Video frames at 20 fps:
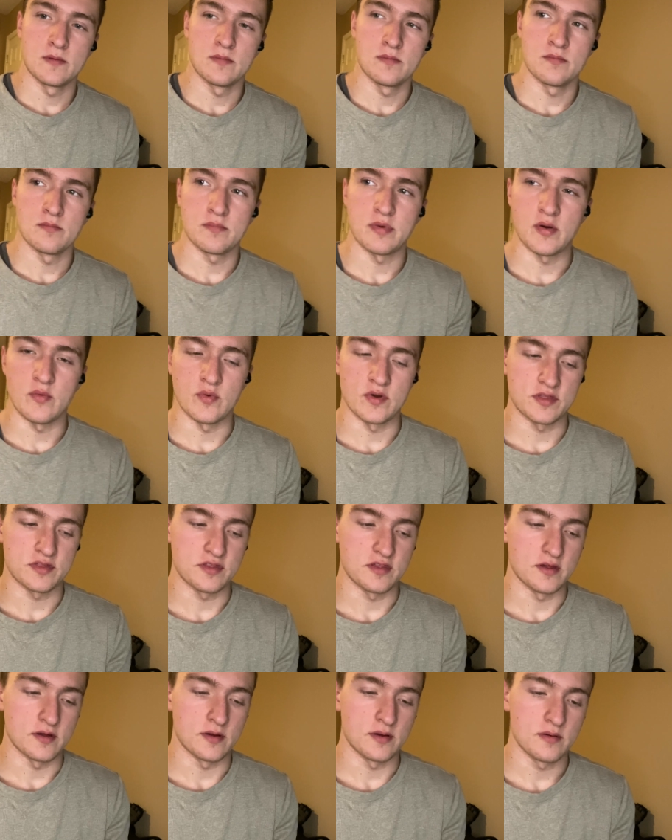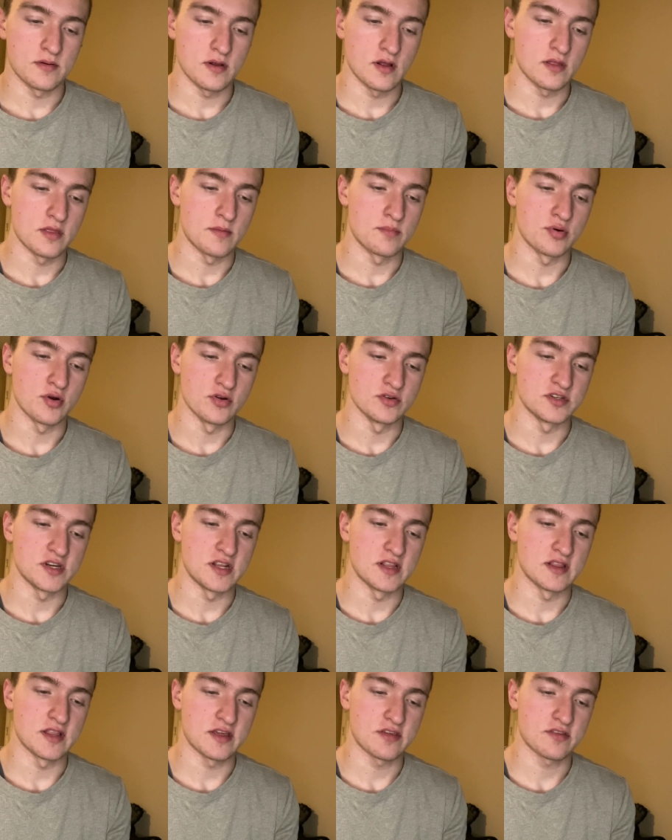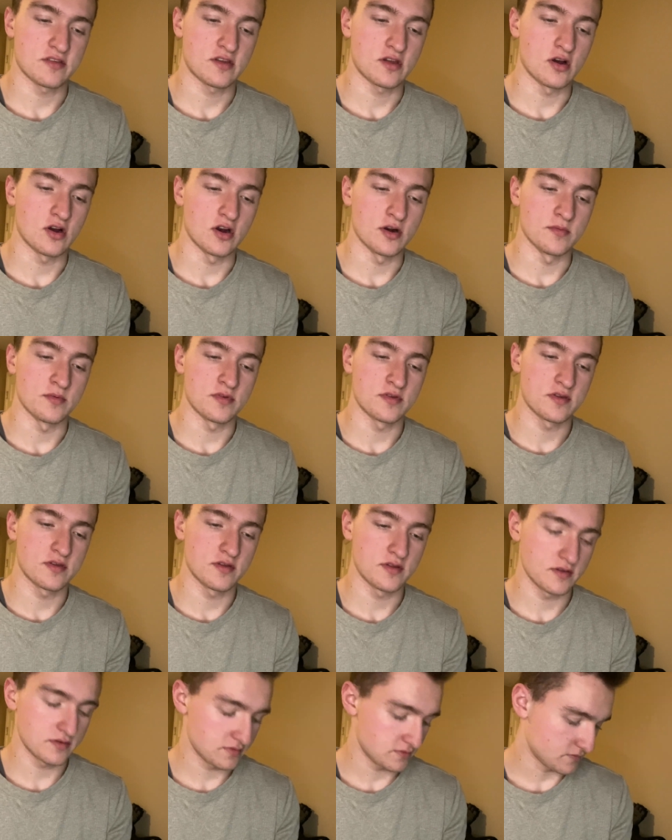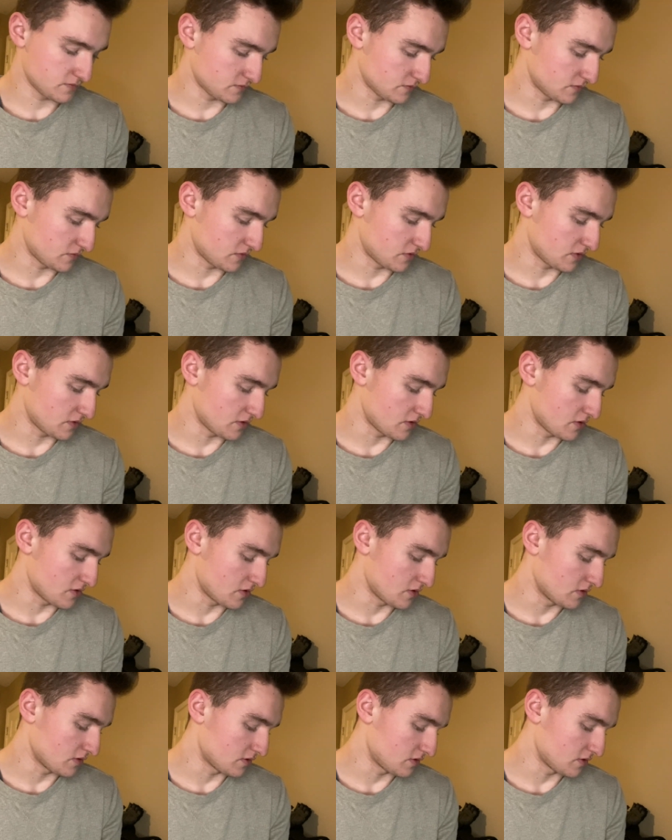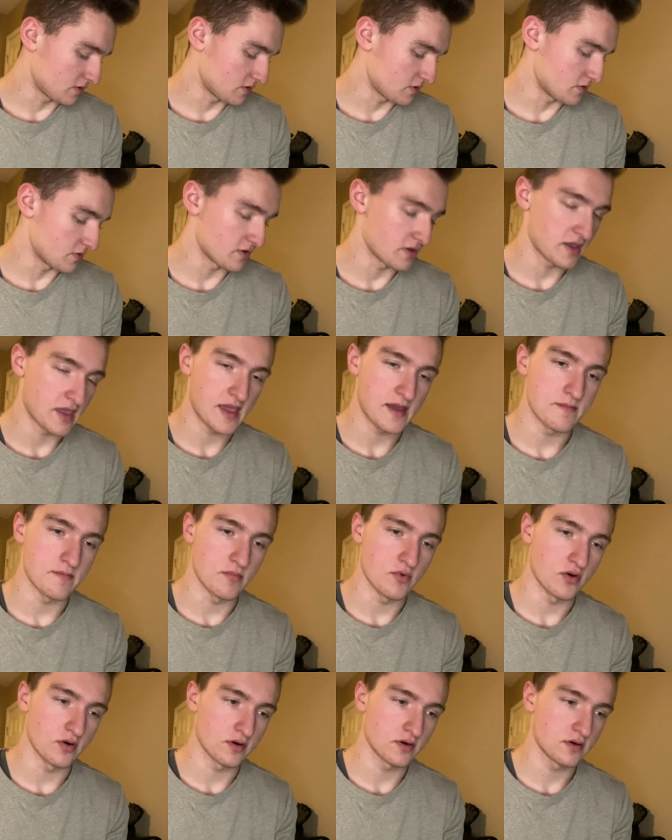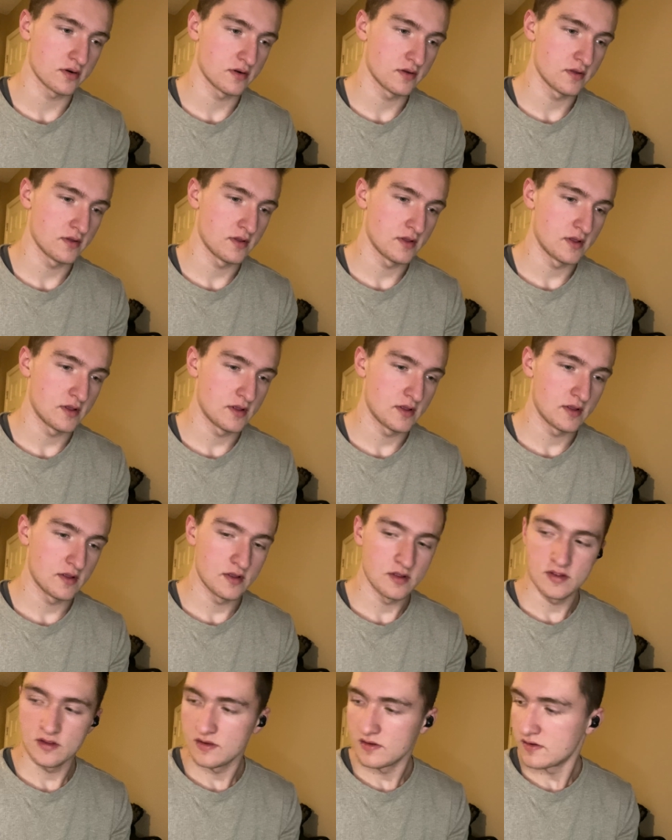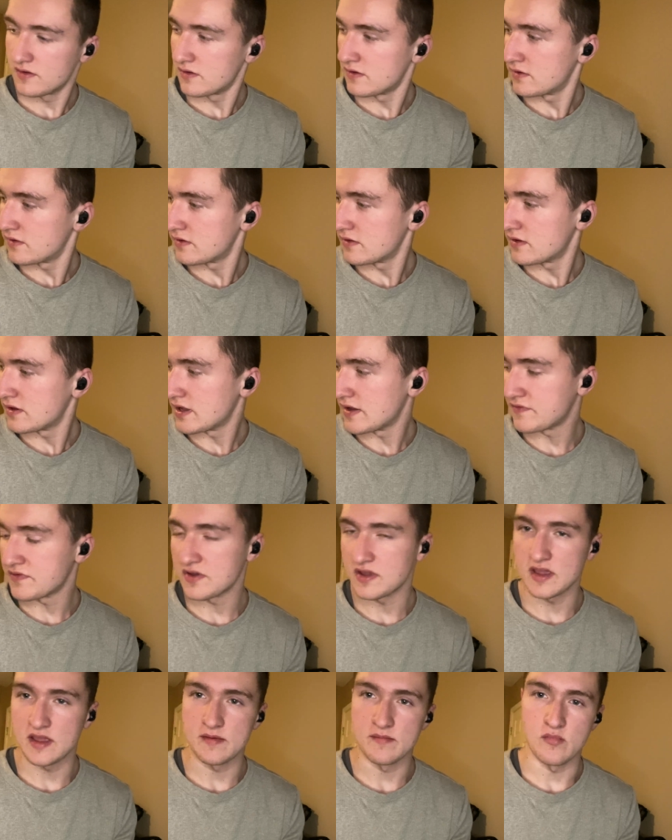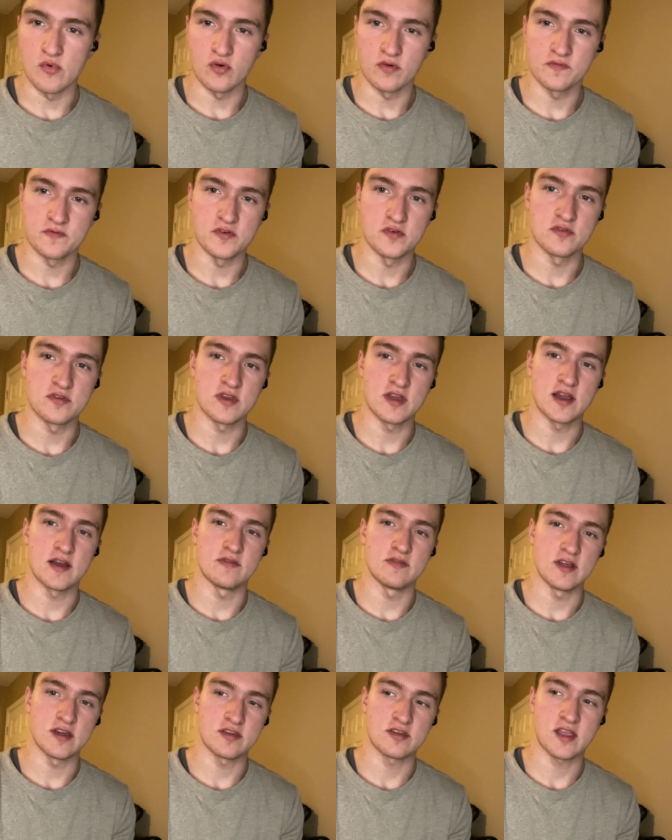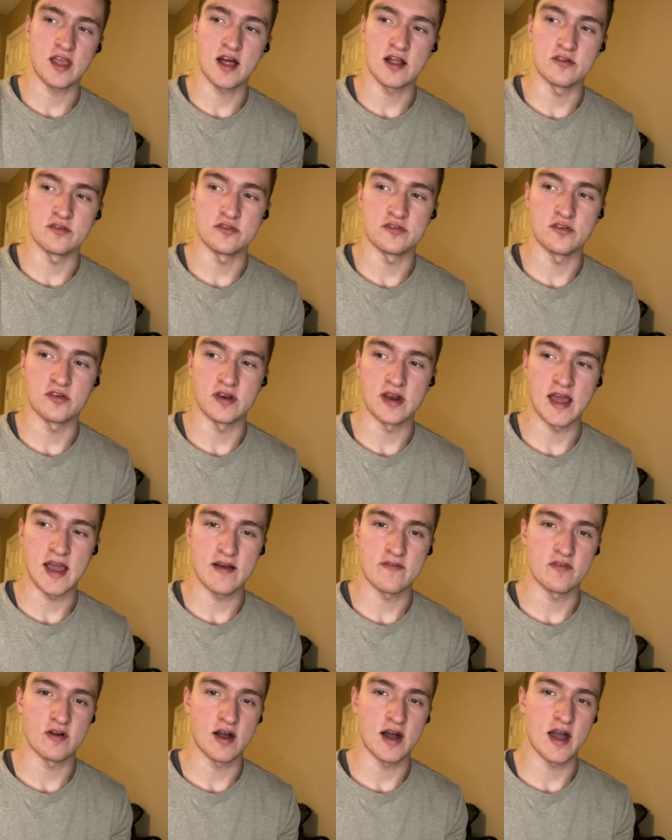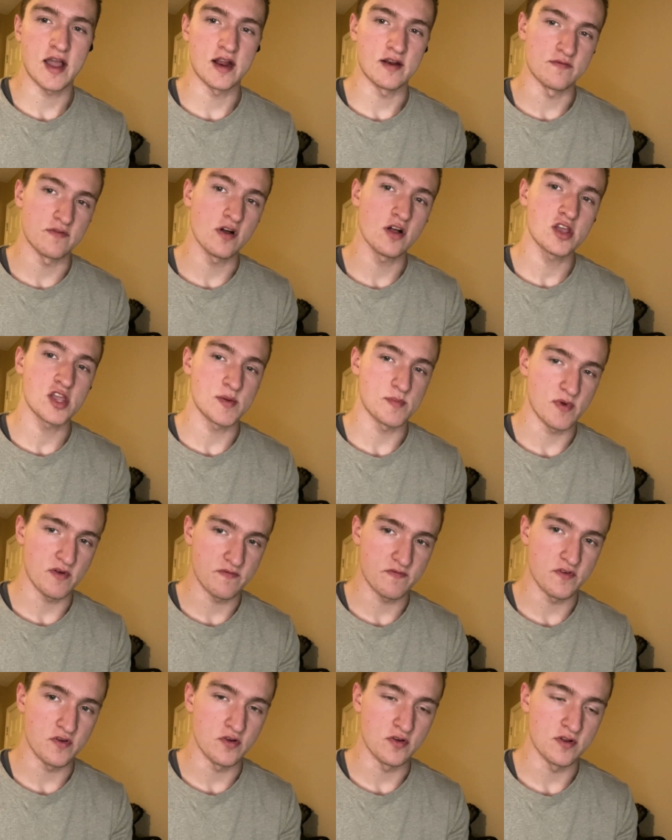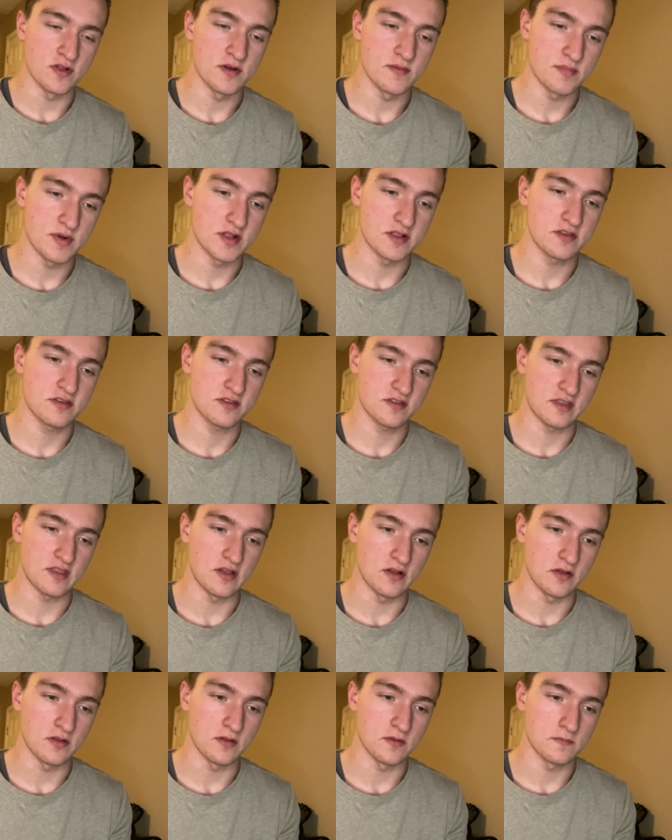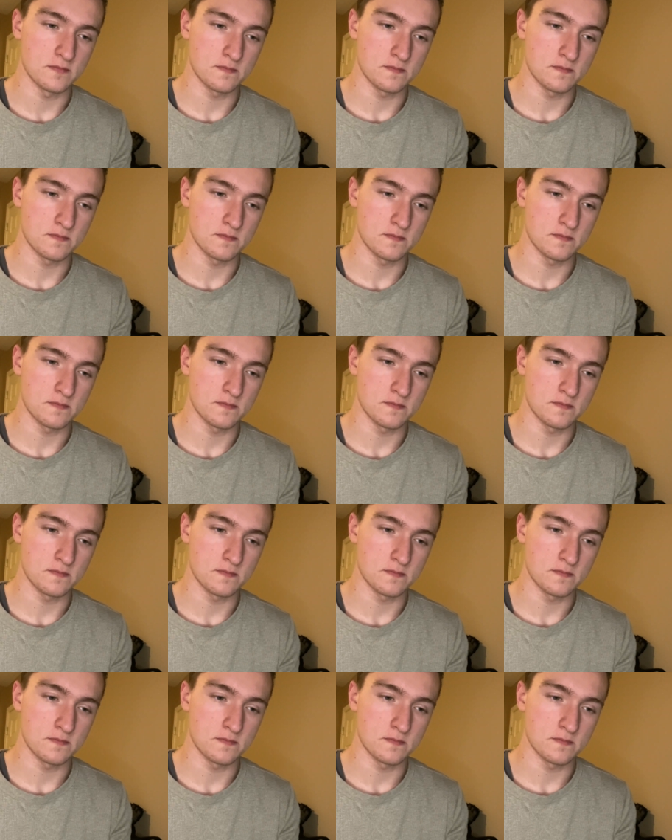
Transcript: but with the protein and less carbs. You can get more. If you eat more foods that have less calories, you can have a higher volume of food, but still